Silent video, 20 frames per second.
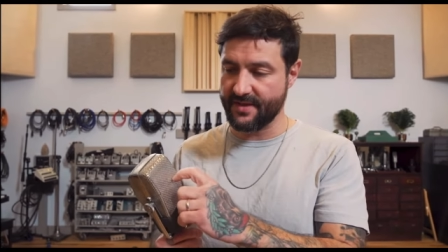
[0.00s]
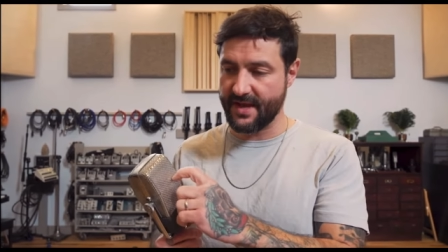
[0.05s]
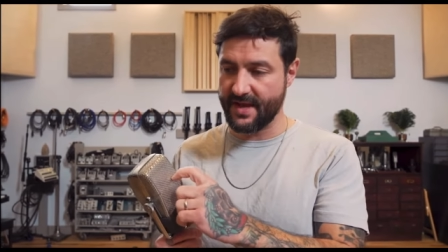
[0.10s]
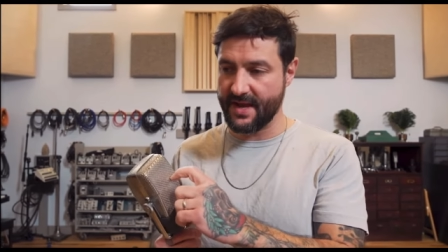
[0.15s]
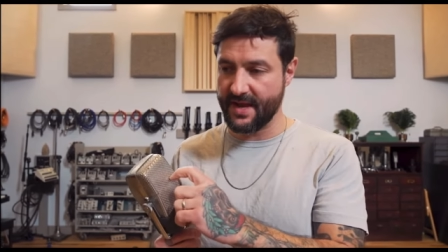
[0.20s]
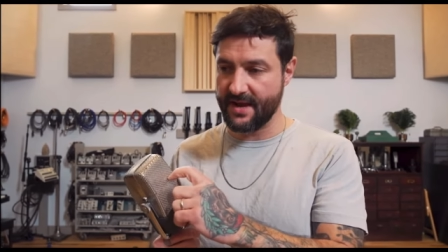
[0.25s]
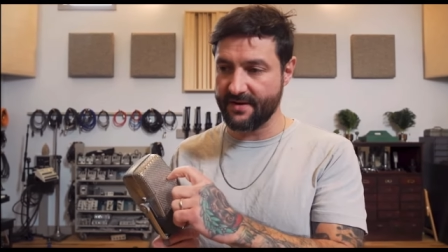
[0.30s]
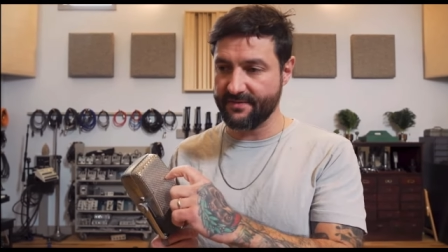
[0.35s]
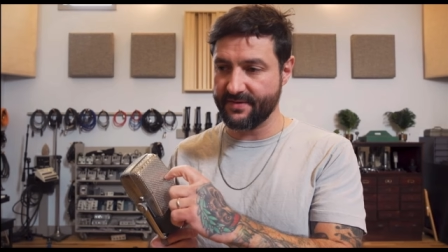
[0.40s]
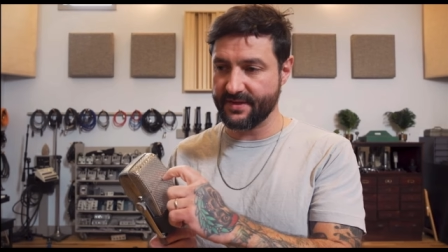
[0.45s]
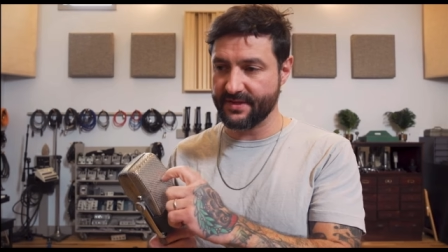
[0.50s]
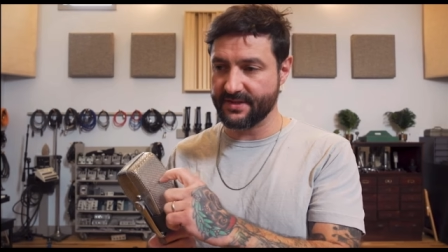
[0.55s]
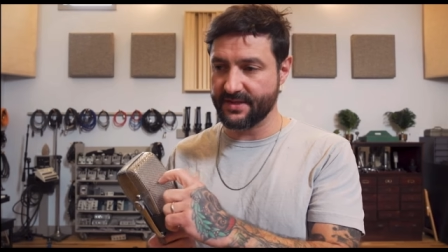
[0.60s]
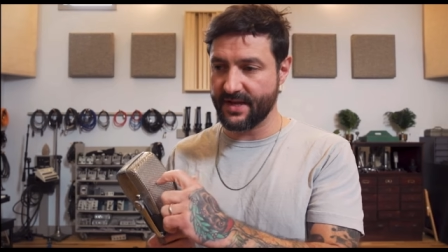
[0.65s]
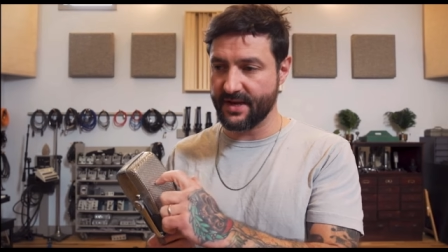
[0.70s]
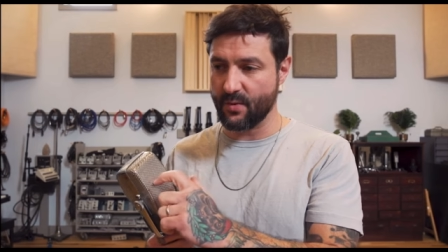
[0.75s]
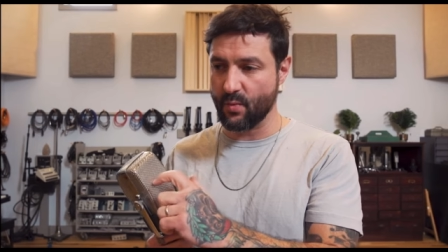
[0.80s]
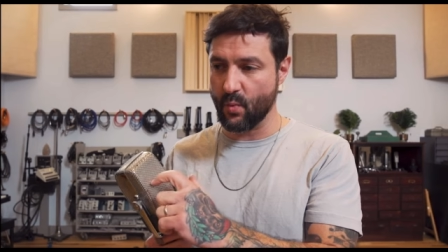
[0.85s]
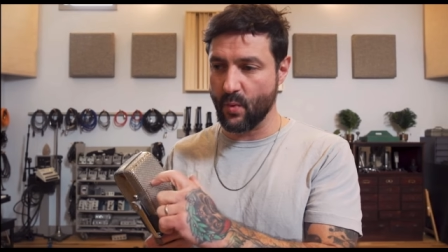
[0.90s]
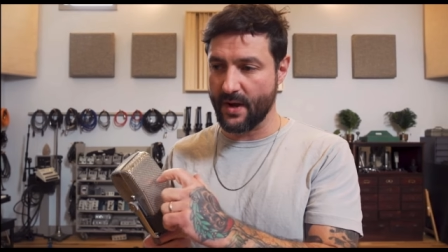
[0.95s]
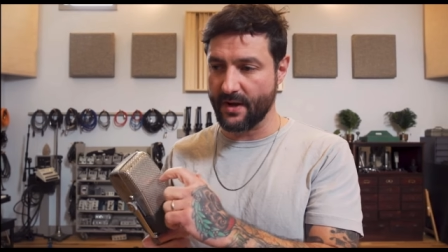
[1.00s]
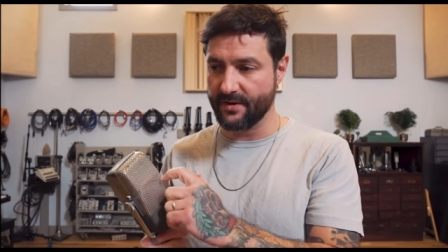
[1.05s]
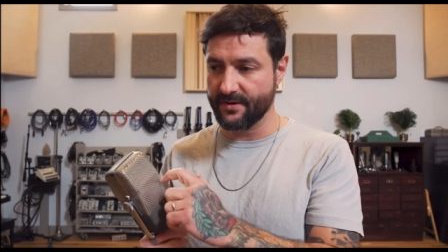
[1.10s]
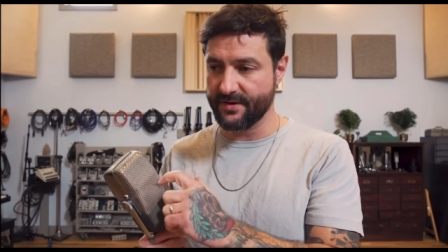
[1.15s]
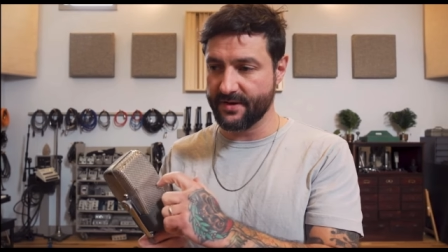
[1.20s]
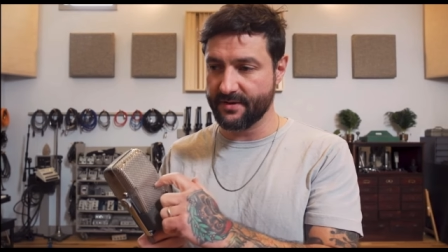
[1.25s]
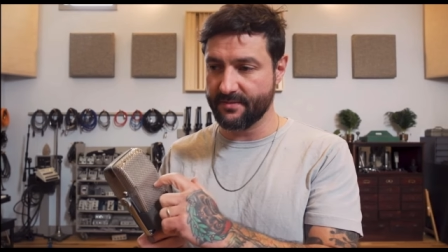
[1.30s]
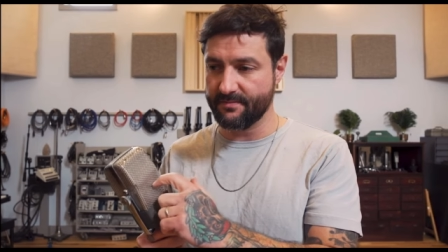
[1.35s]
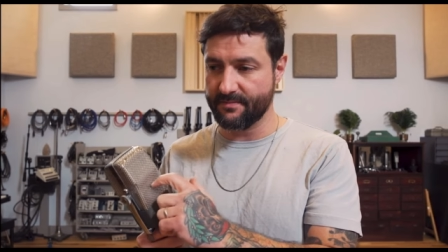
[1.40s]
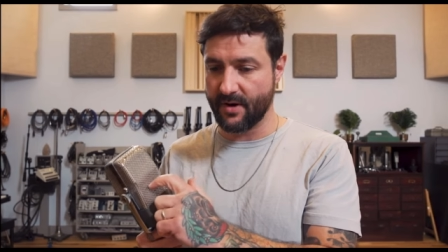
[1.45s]
they have these like
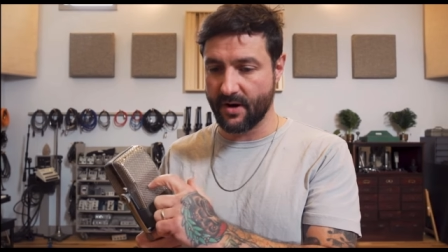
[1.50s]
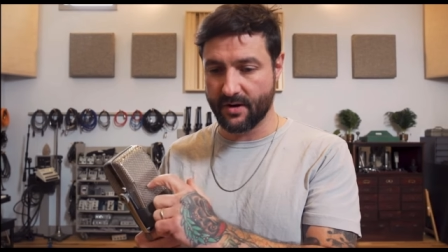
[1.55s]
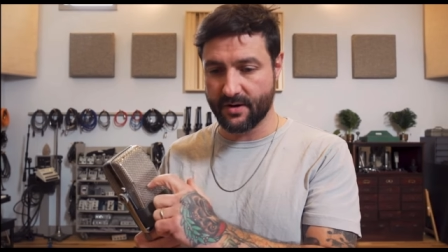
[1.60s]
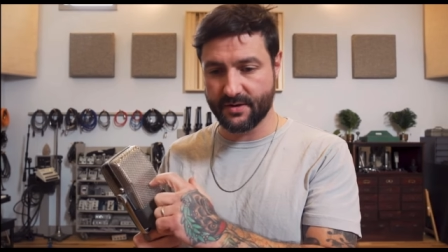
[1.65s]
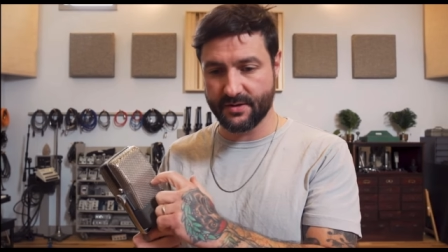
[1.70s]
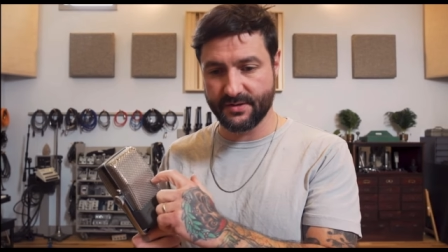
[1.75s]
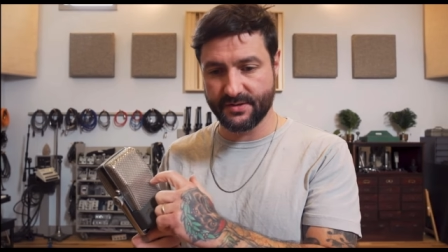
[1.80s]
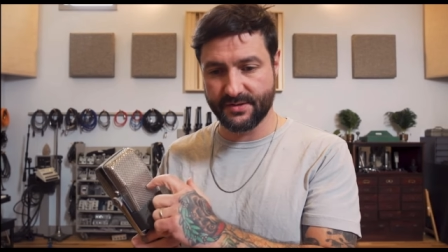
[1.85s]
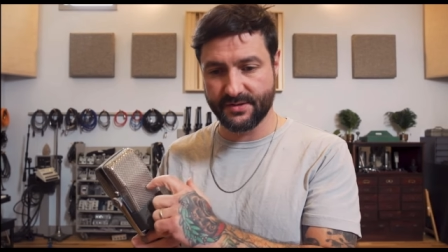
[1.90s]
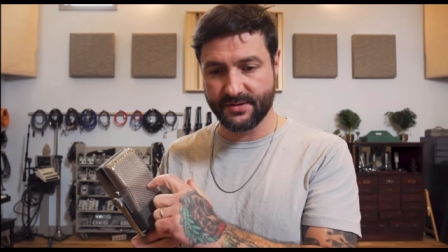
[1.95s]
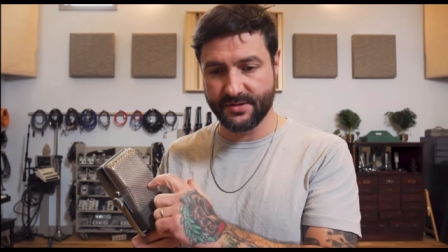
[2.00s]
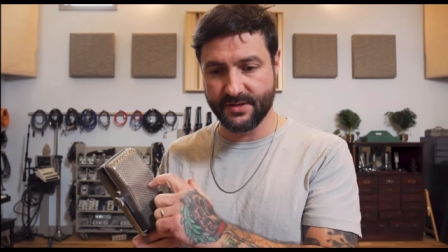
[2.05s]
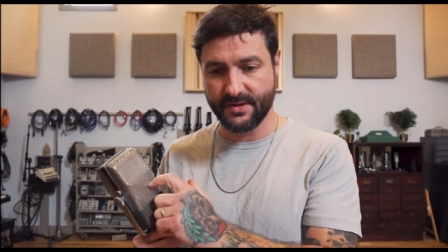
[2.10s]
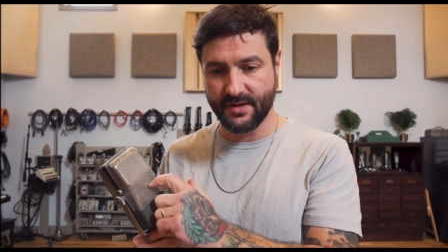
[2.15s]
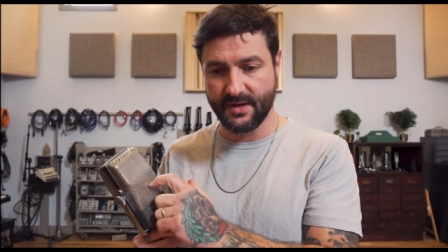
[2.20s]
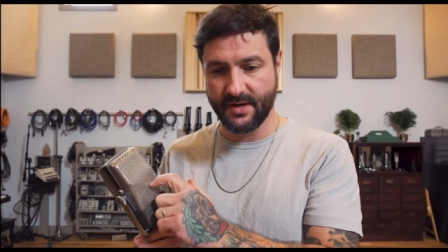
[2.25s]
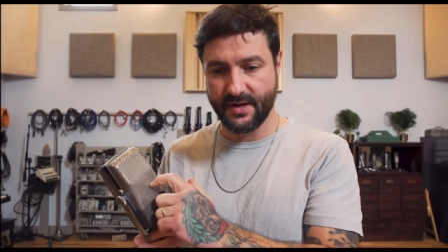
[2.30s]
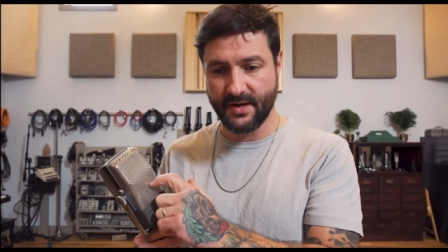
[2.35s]
welded bars.